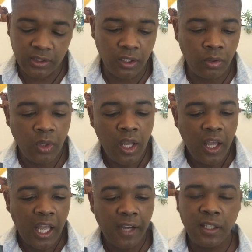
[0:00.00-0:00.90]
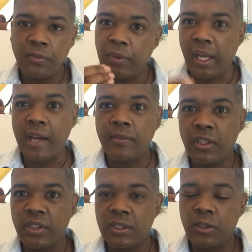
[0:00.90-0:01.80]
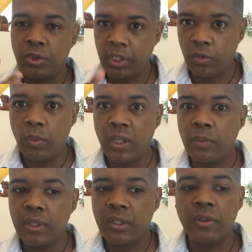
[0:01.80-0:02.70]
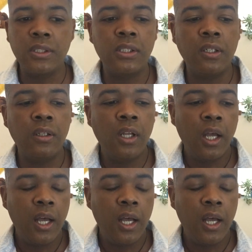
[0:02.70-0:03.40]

So either if you have the crystal, you can work with the crystal,